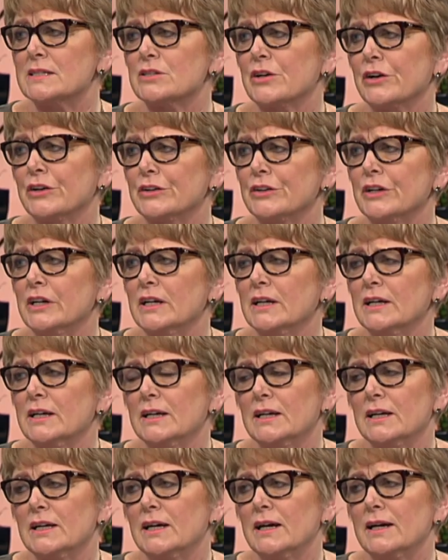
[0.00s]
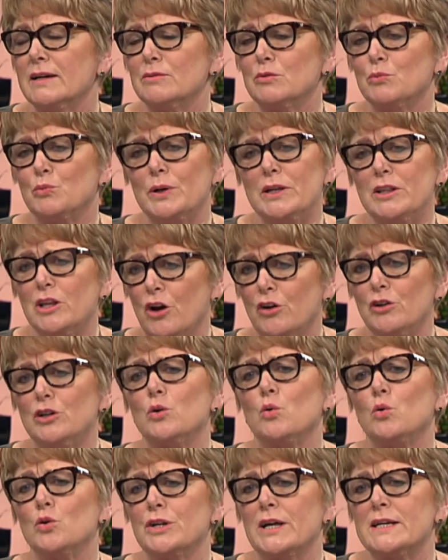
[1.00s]
So uh, we're the only
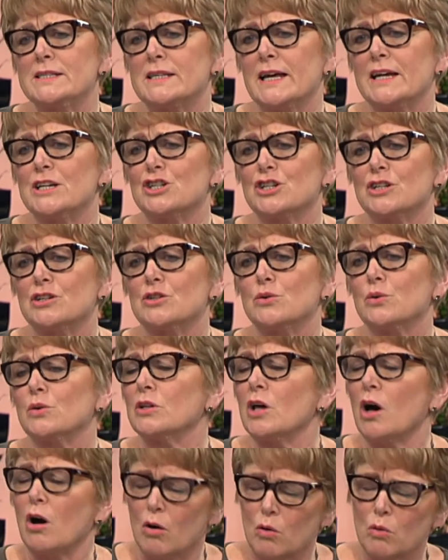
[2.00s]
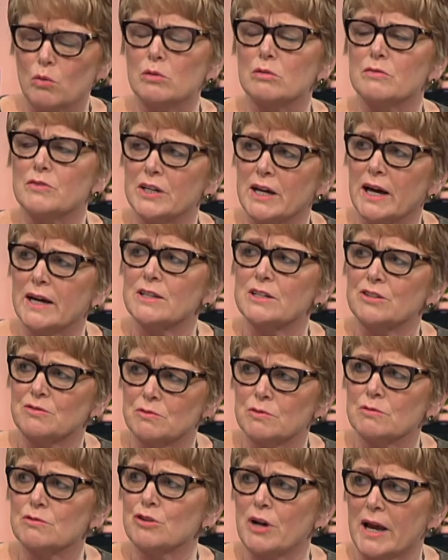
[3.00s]
organisation doing the whole of the gut
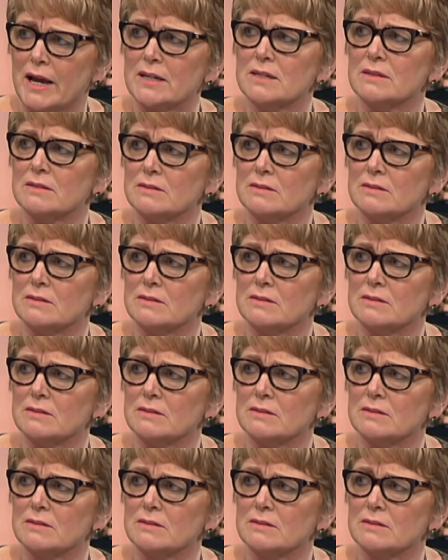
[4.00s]
tract.